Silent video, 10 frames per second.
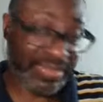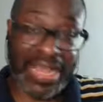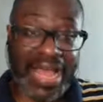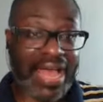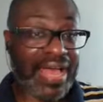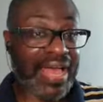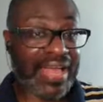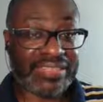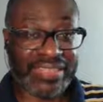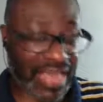I
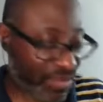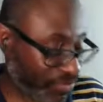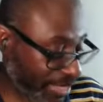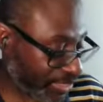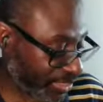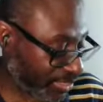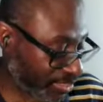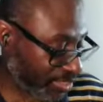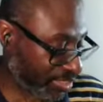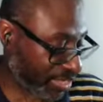had to laugh. Reggie
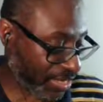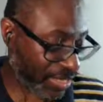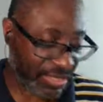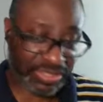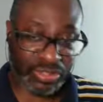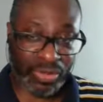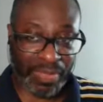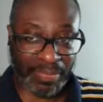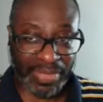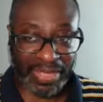is he's on
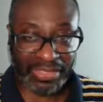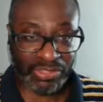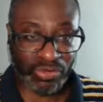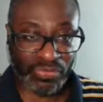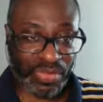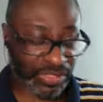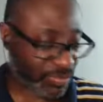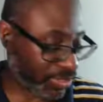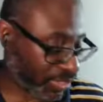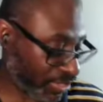my page on
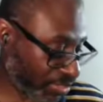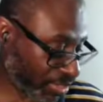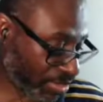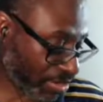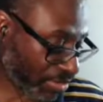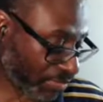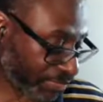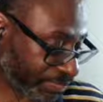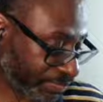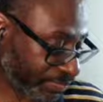Facebook. He said,
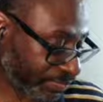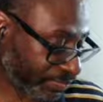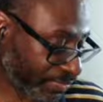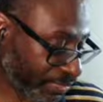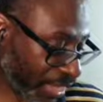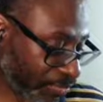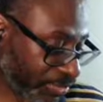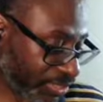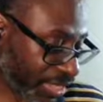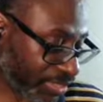like
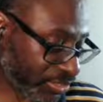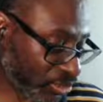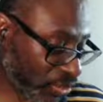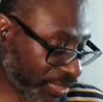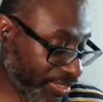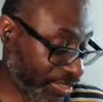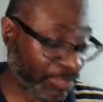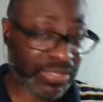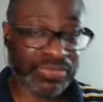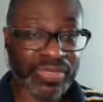we said, there's always
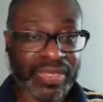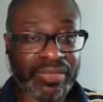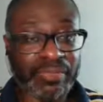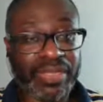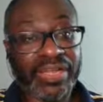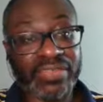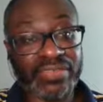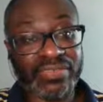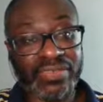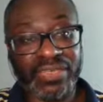something with him.
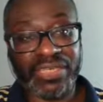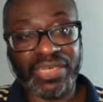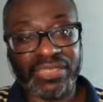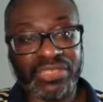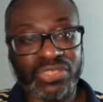And again,